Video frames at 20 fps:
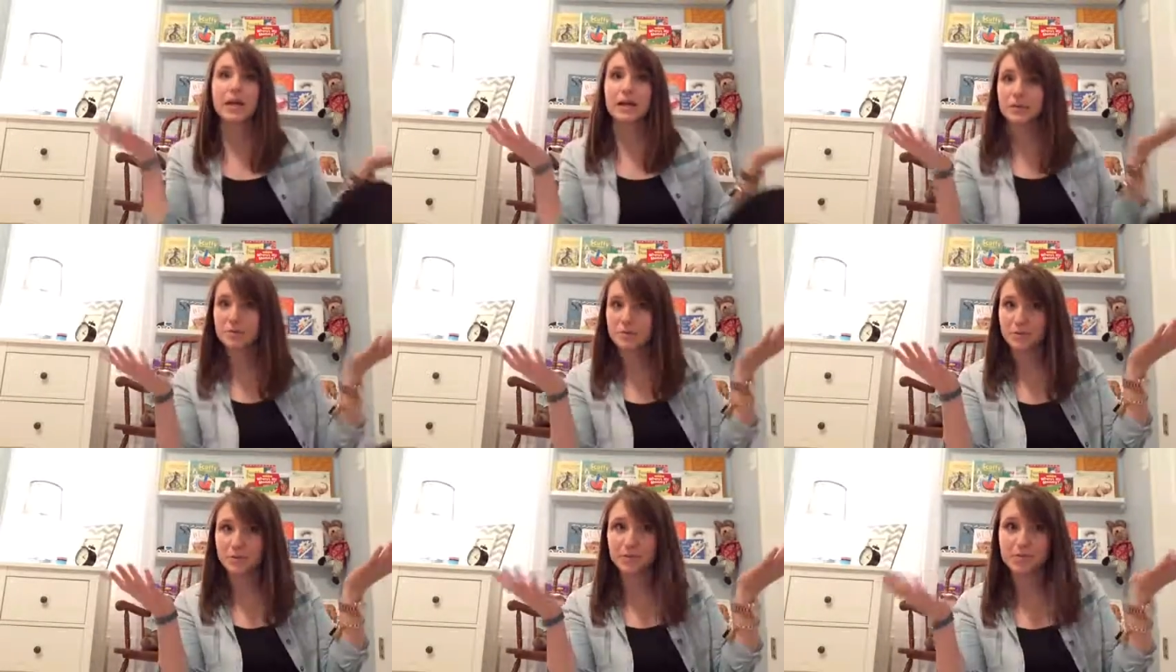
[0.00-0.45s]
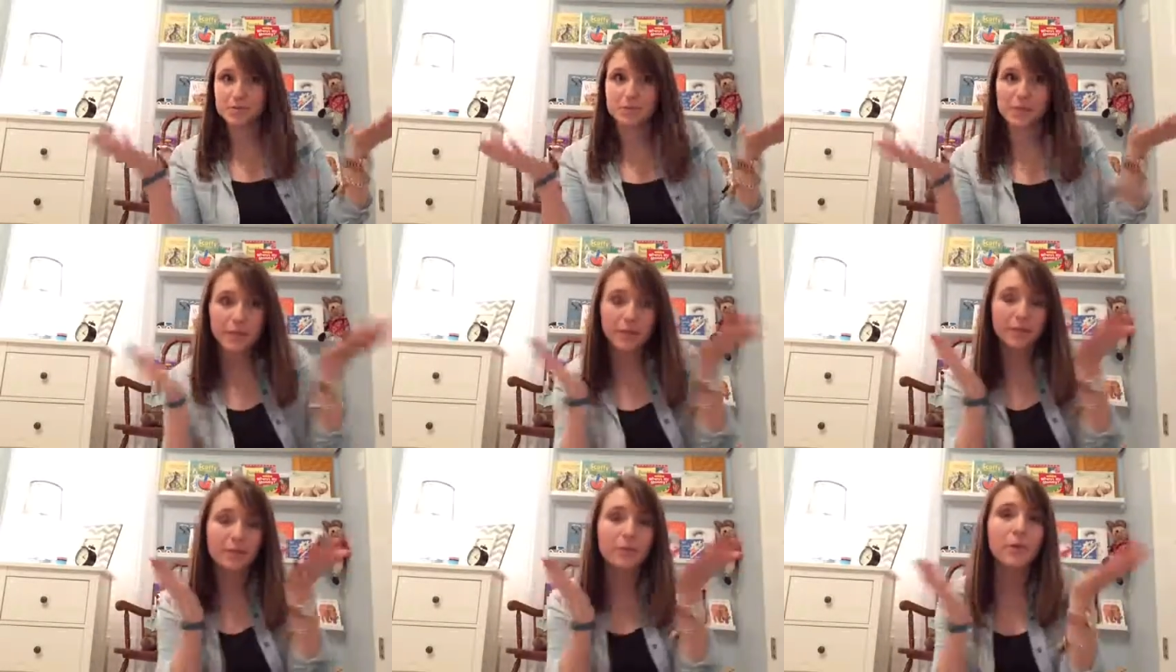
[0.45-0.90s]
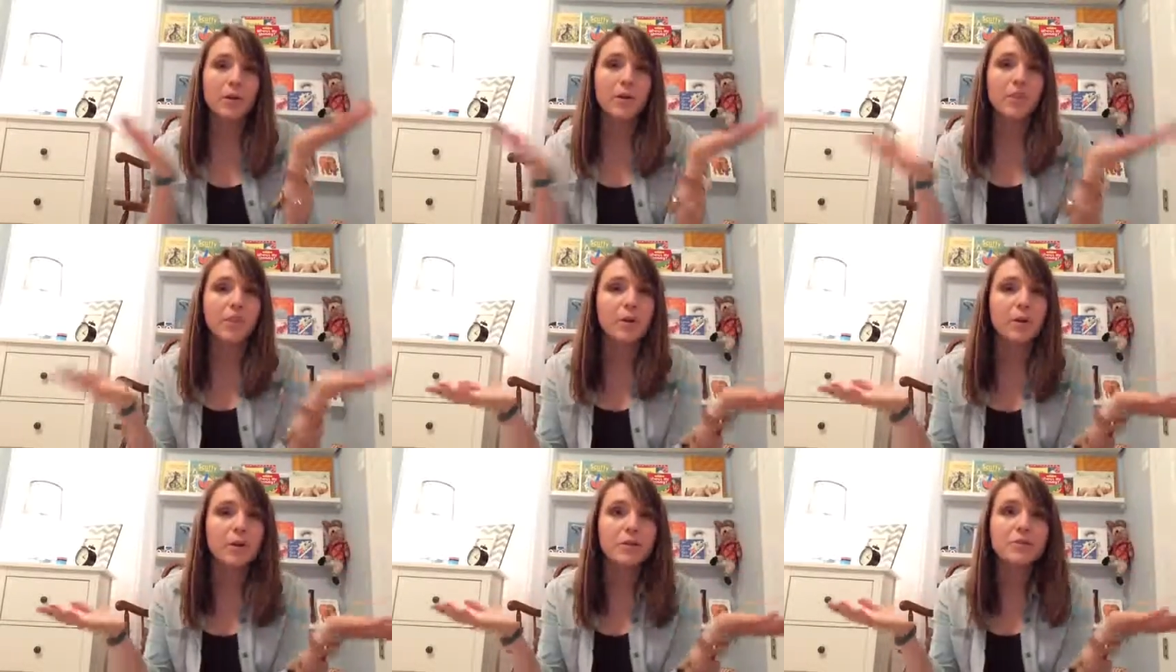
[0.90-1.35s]
As you can see, we're
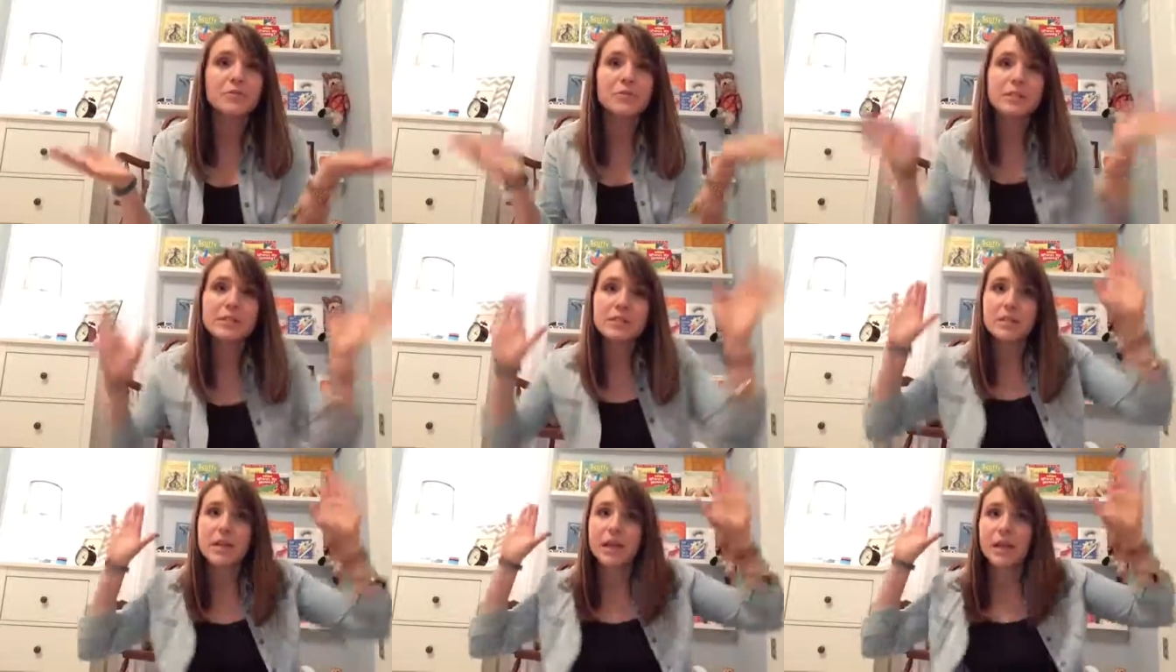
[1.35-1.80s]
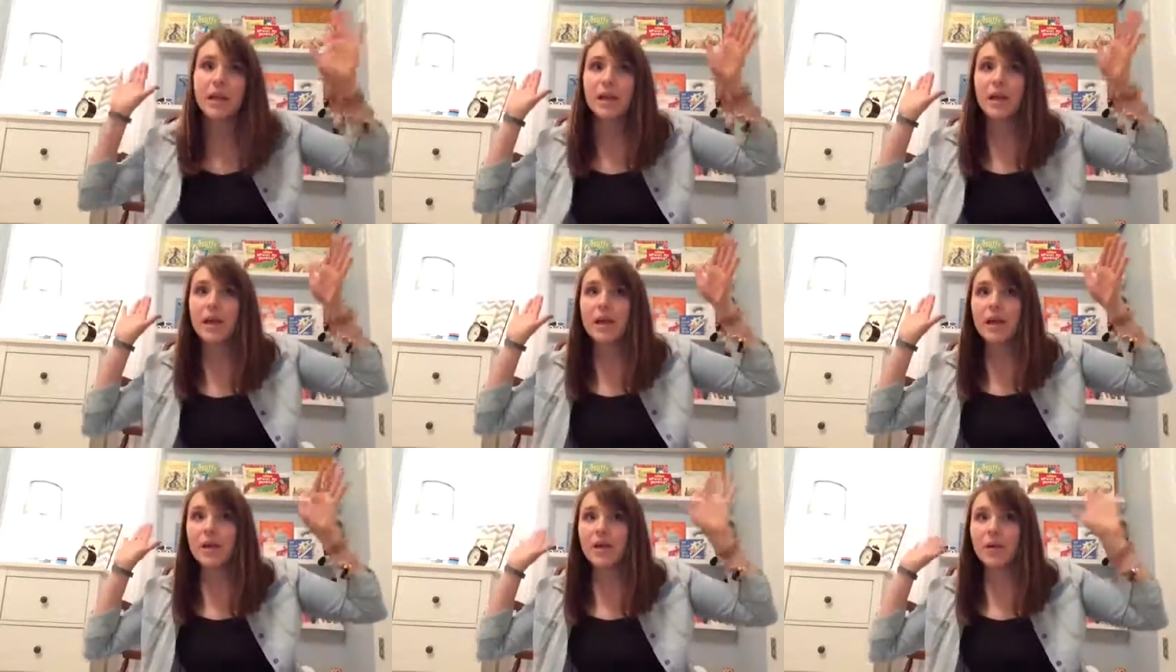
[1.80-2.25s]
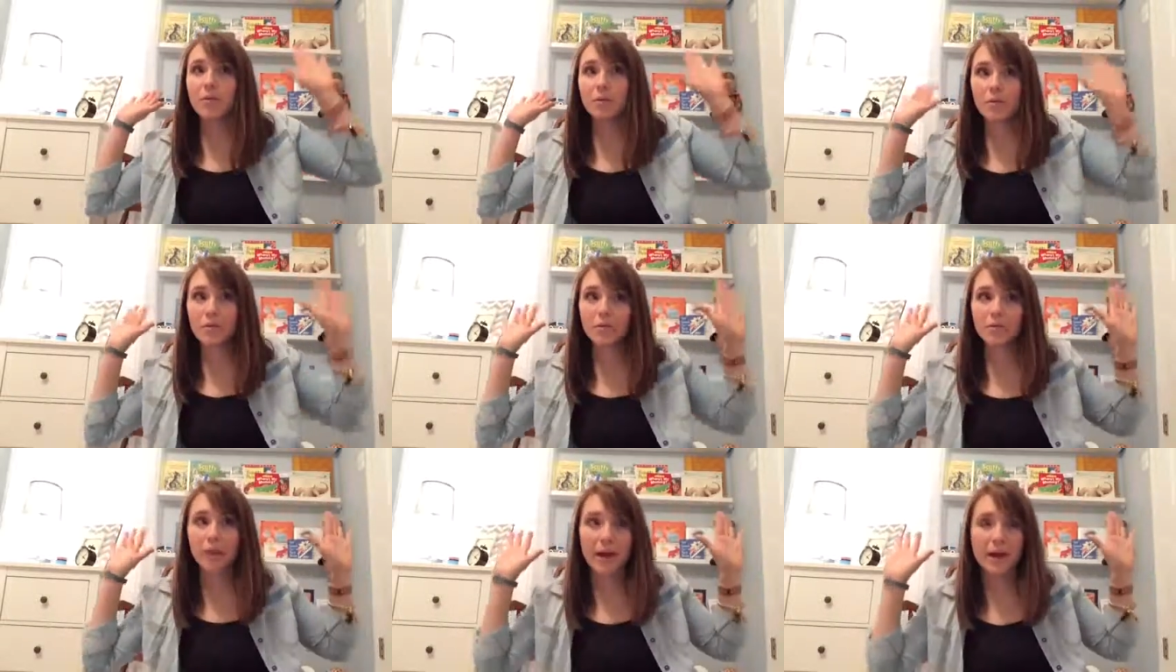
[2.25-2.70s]
in the nursery today
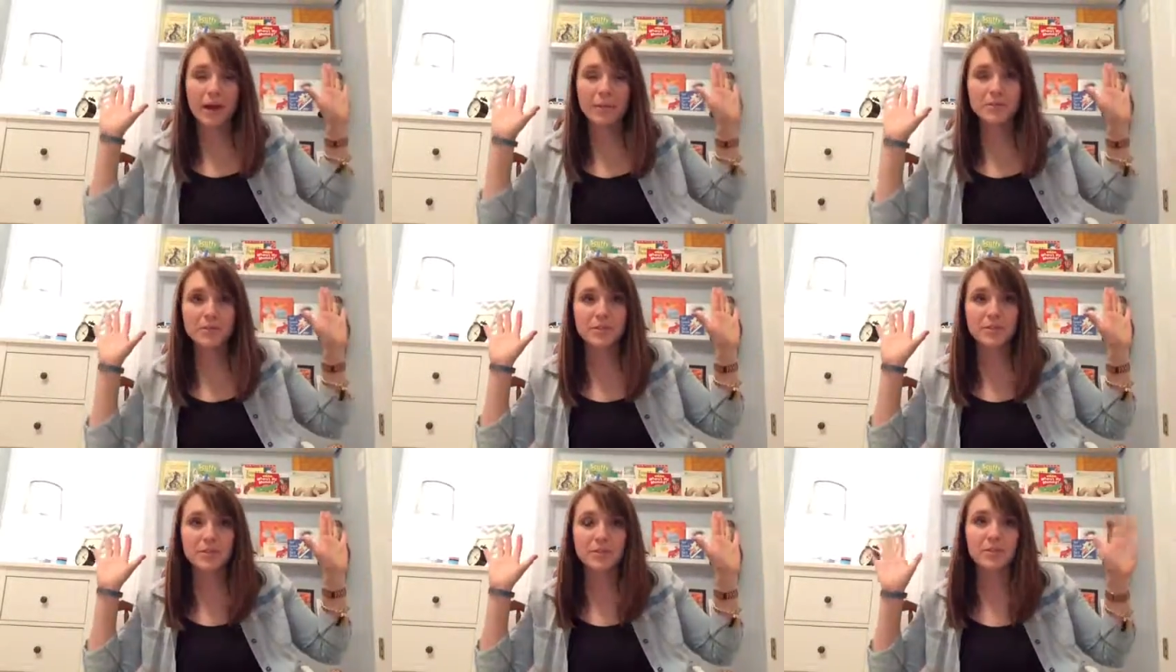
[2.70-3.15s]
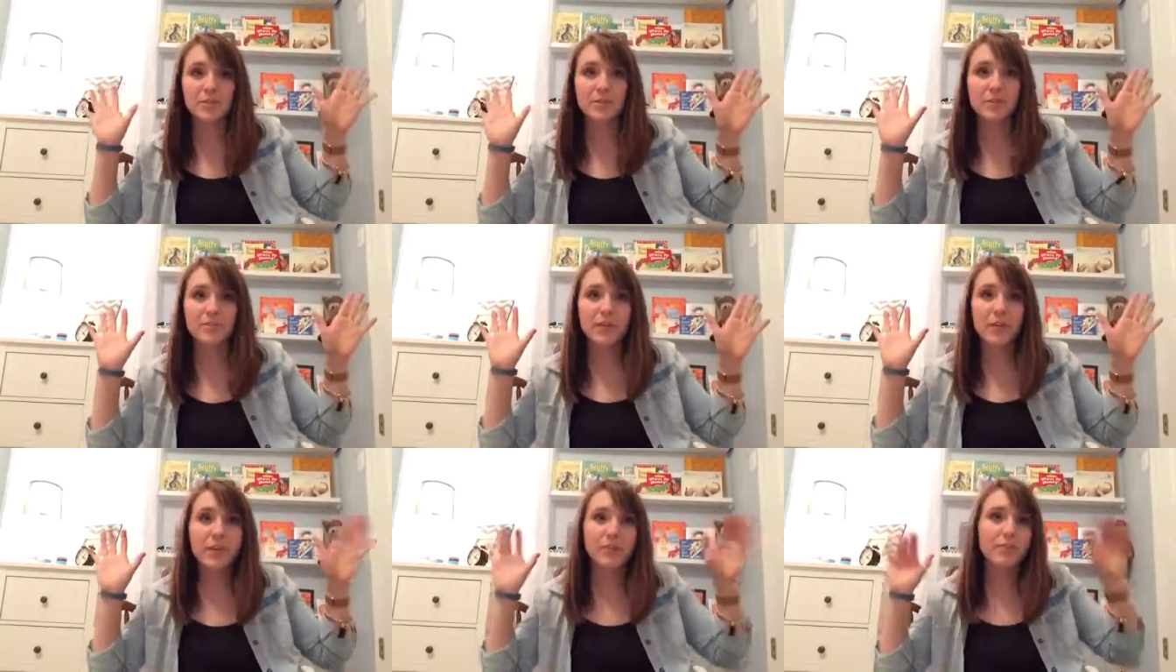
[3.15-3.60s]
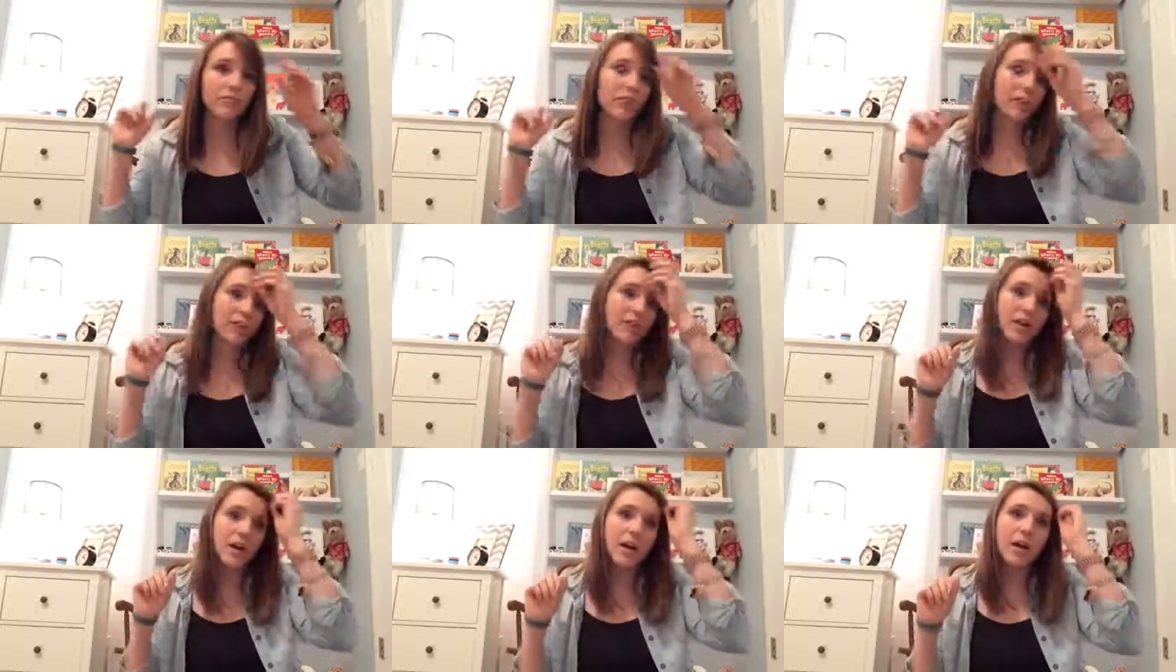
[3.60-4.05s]
with my absolutely
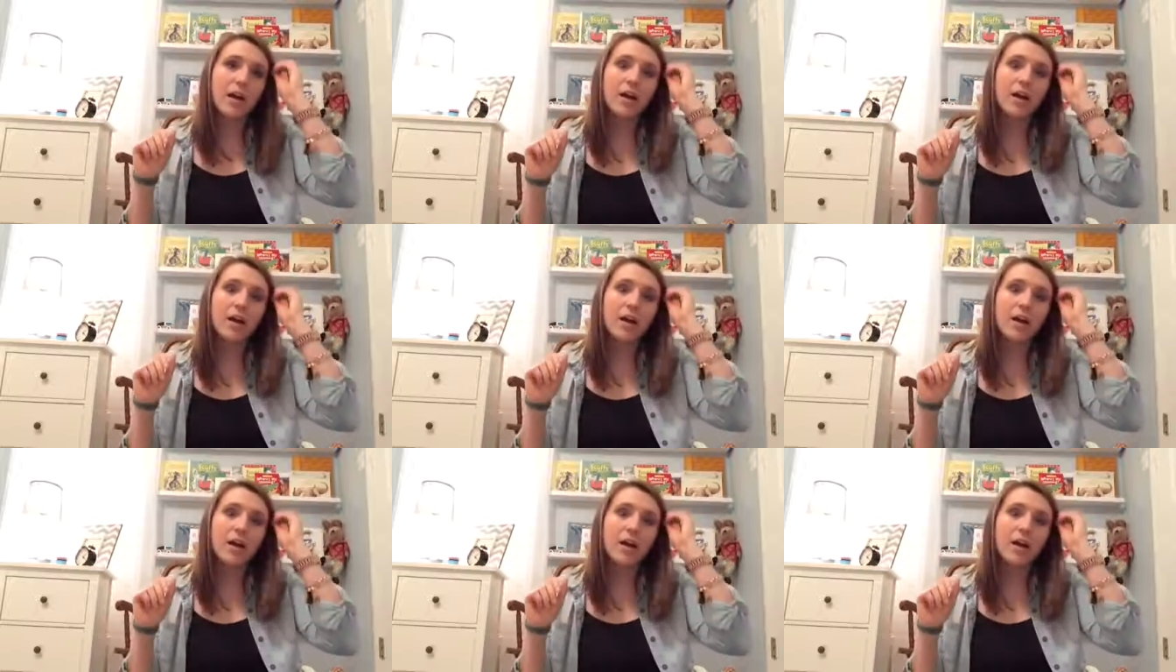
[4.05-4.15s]
favorite